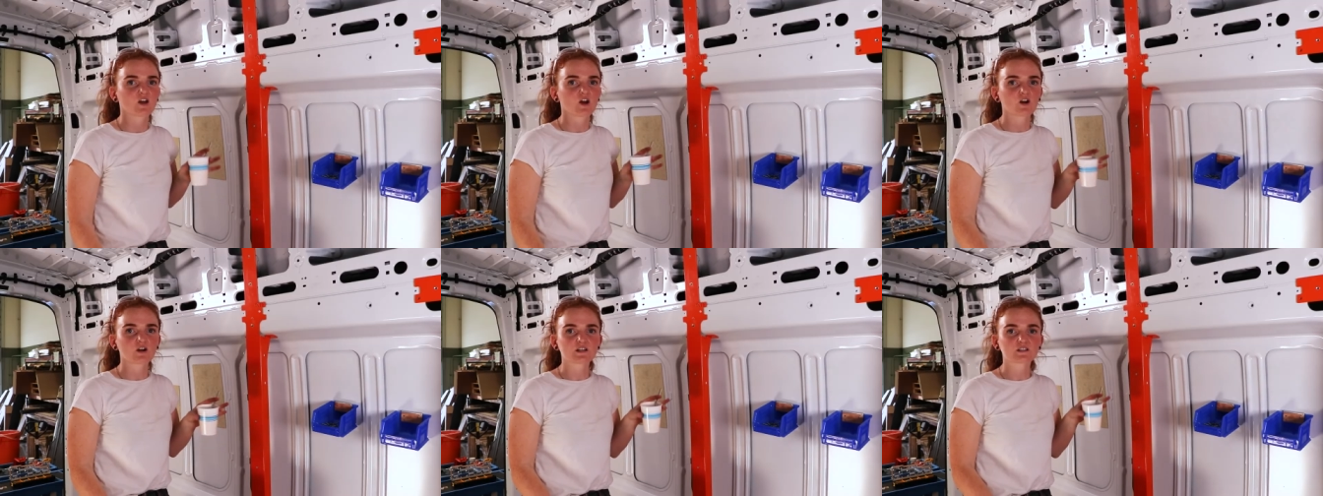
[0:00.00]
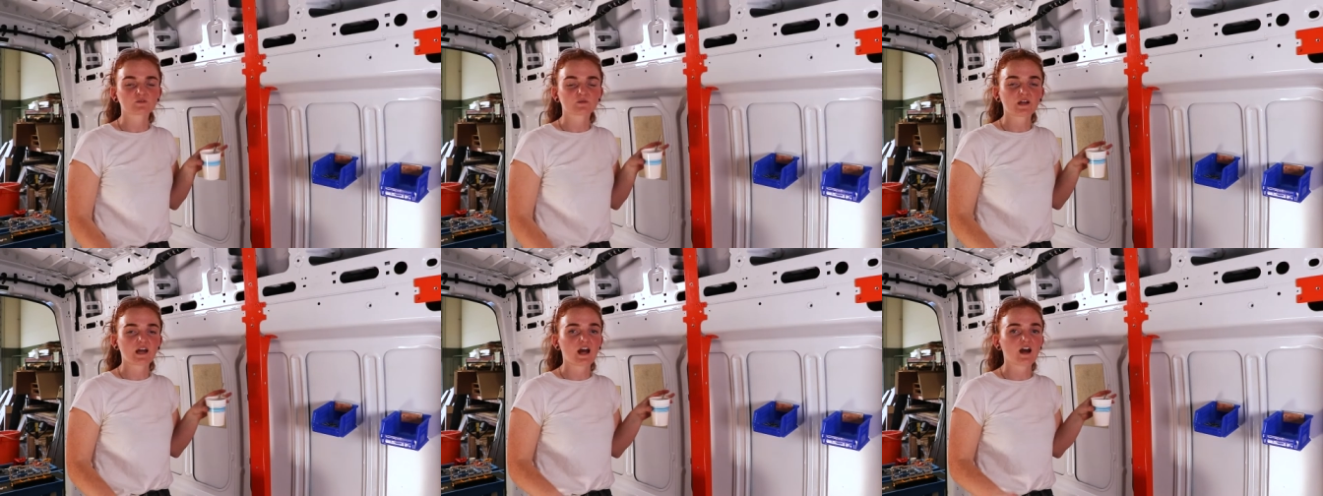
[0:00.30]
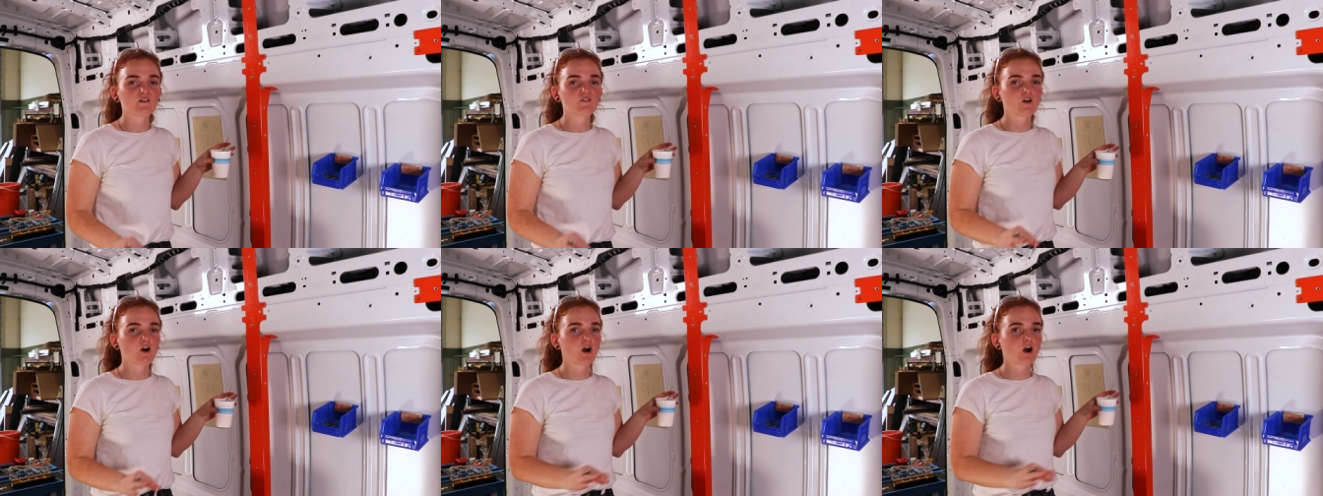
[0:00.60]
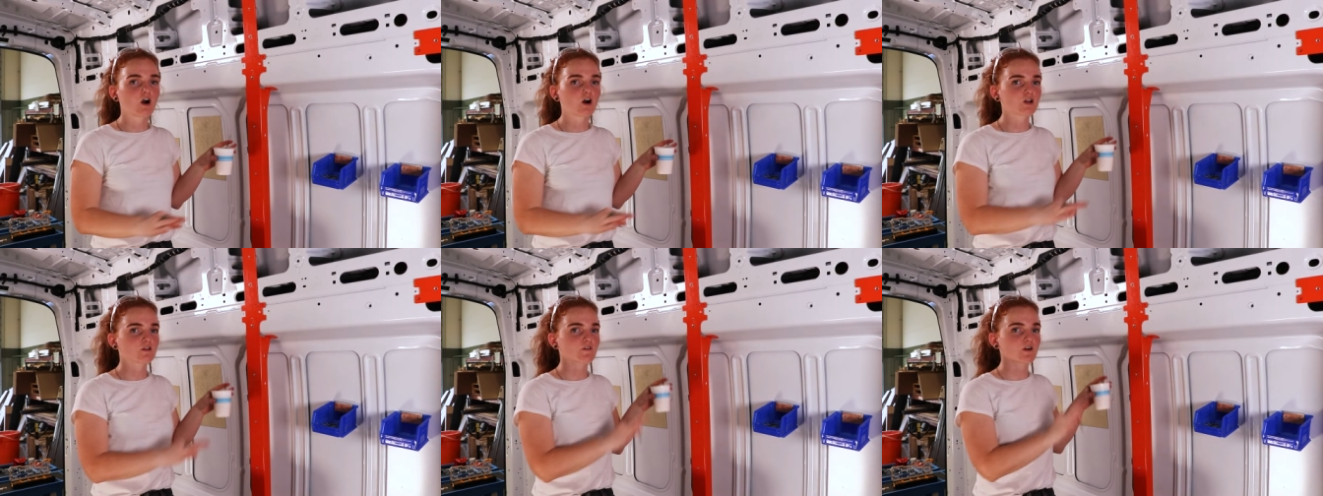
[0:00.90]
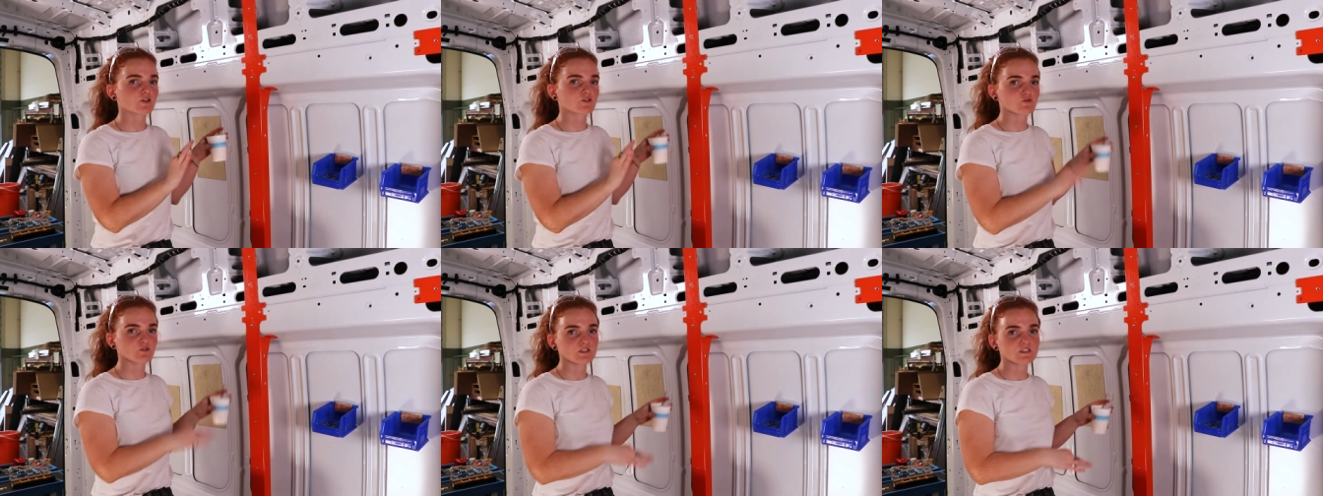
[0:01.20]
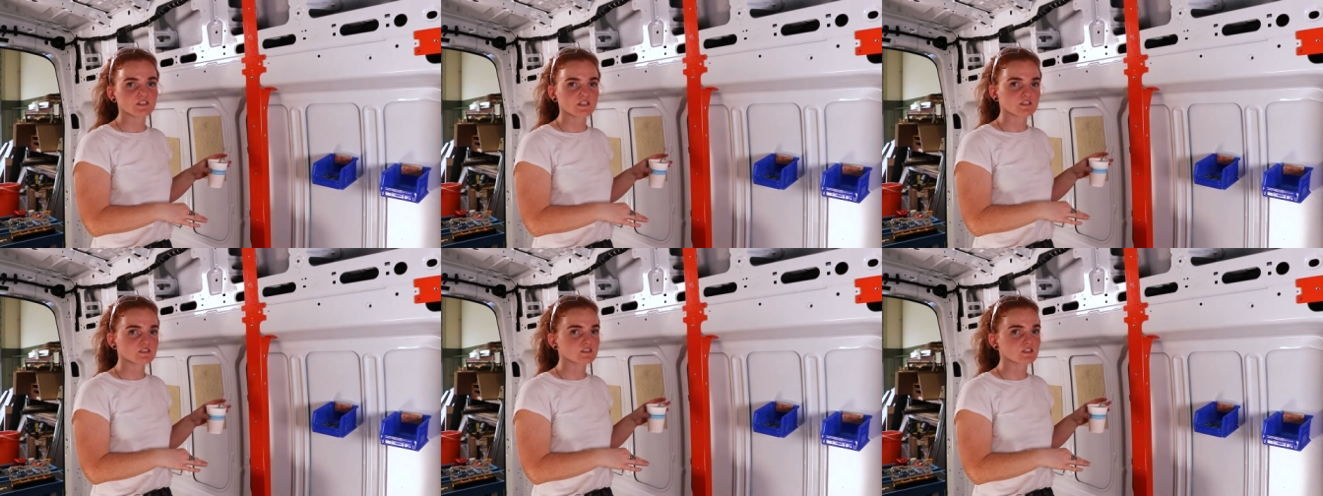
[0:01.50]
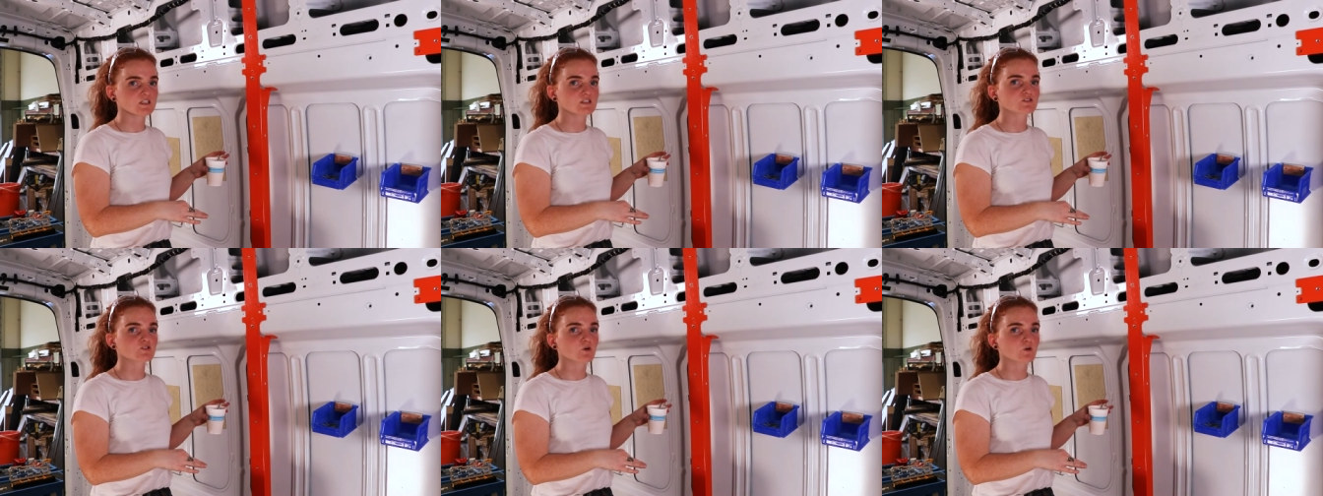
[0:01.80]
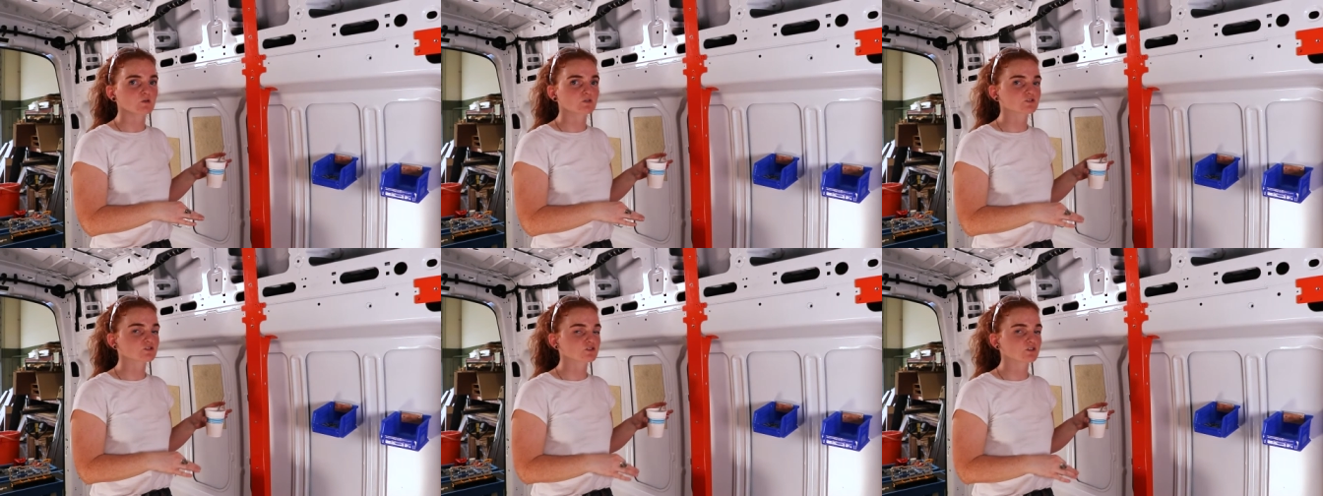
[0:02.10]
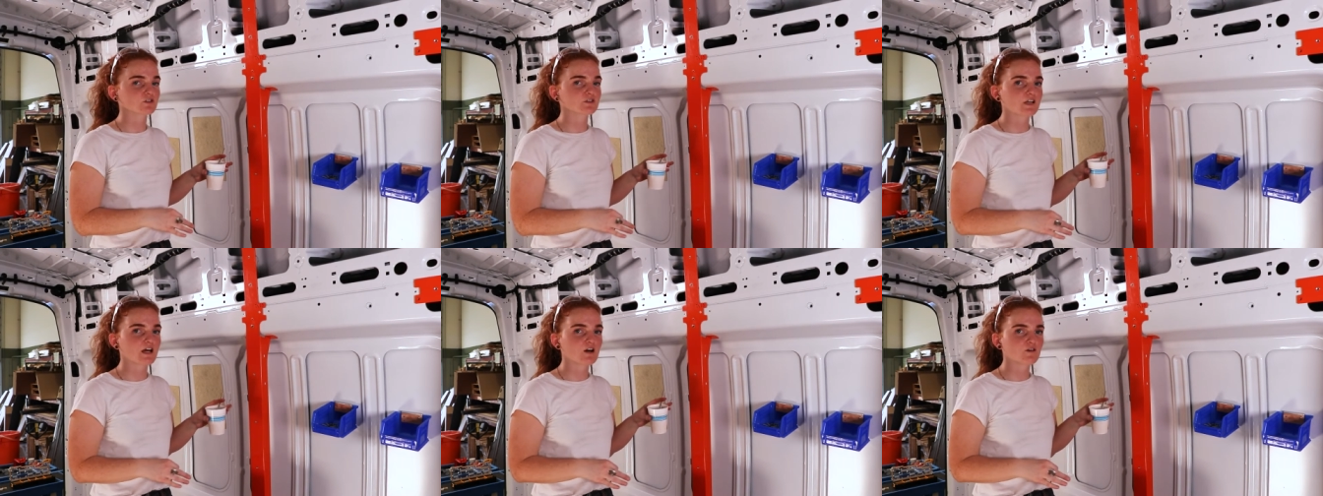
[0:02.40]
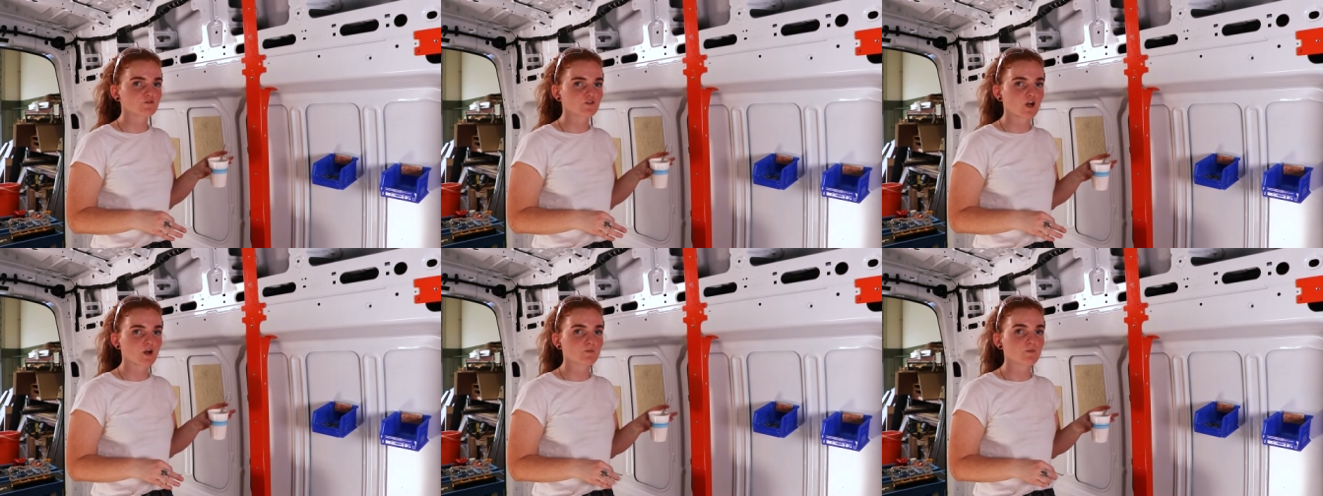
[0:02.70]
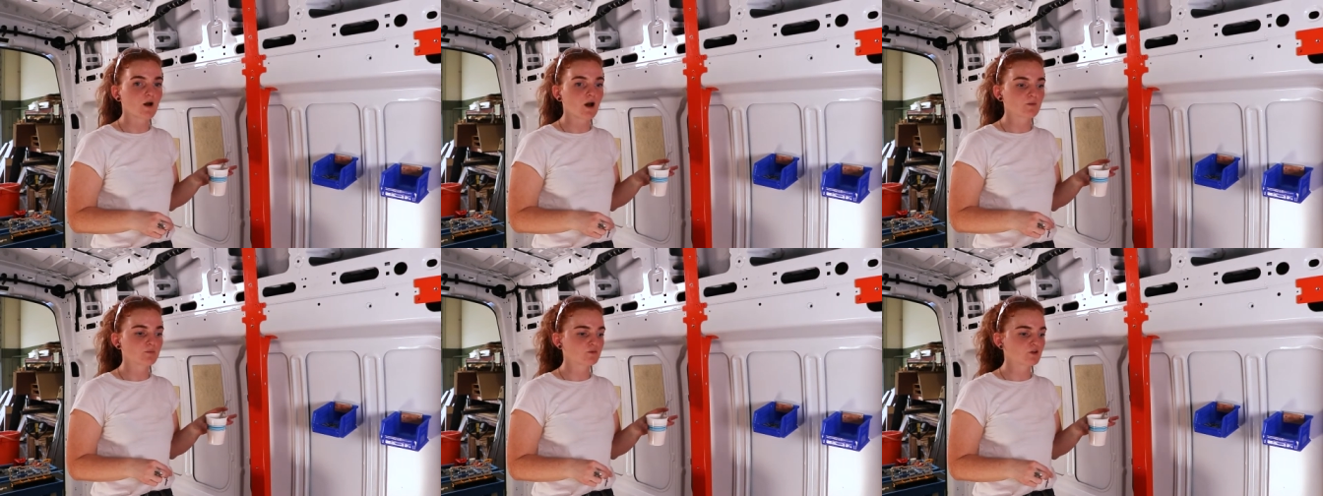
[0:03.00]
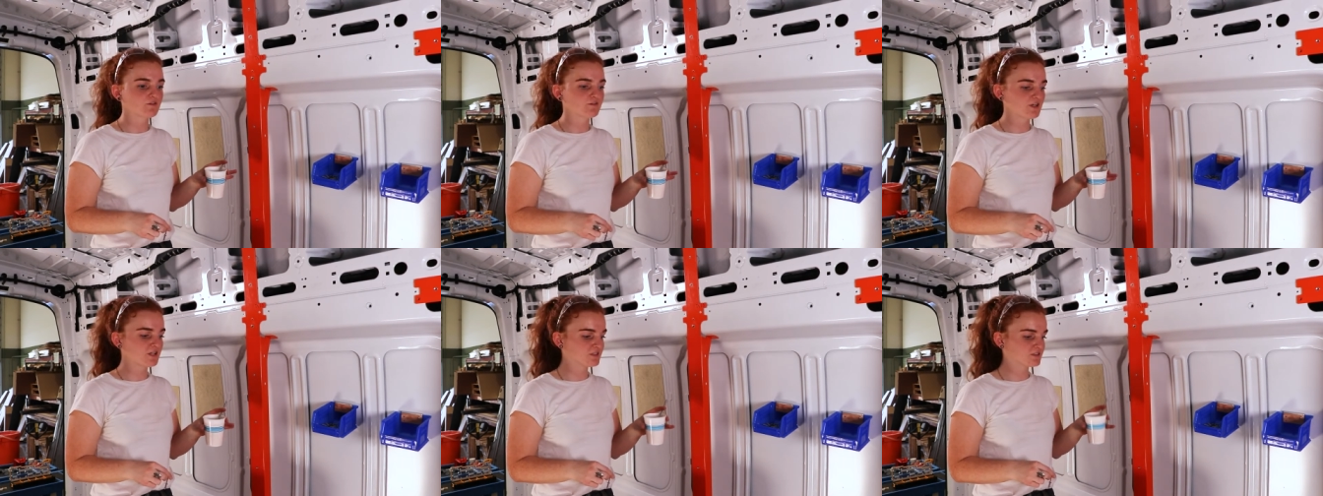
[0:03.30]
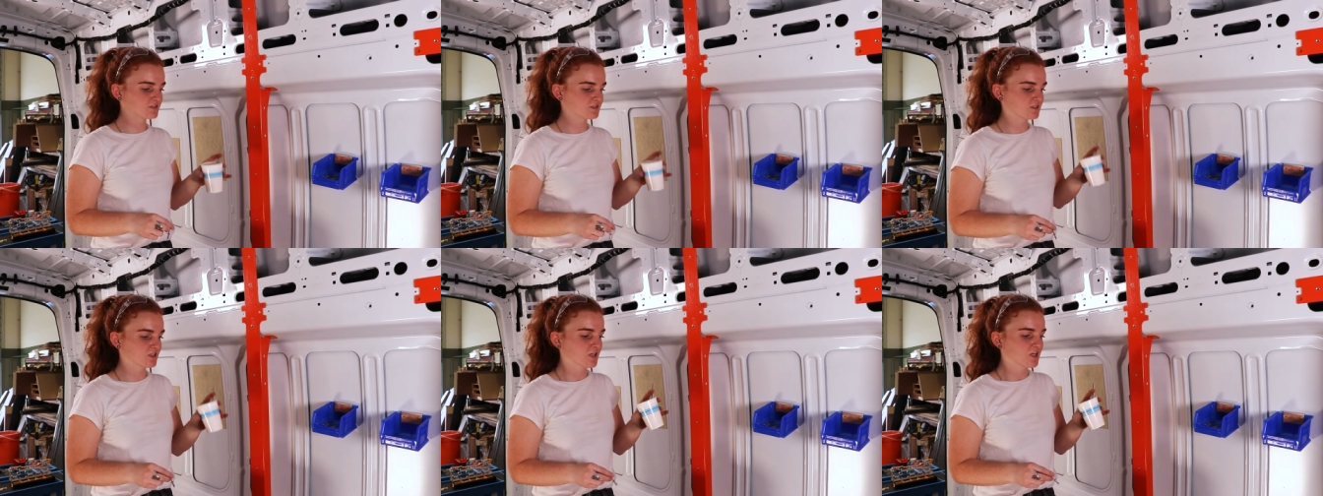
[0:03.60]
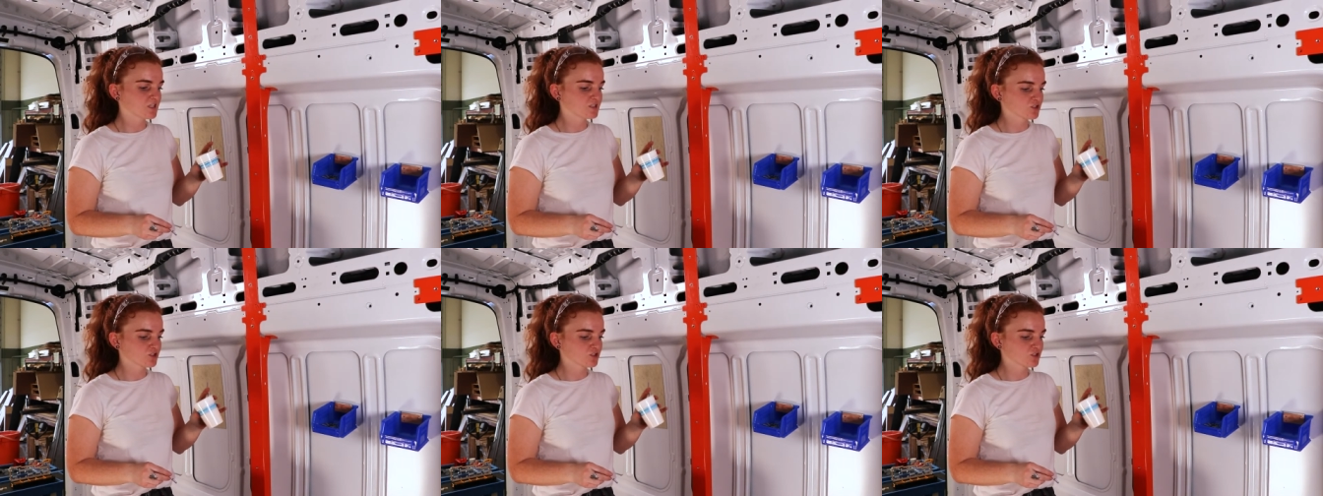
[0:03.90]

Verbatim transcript: Okay, so we have all of our 3 16 holes drilled out for our pop rivets.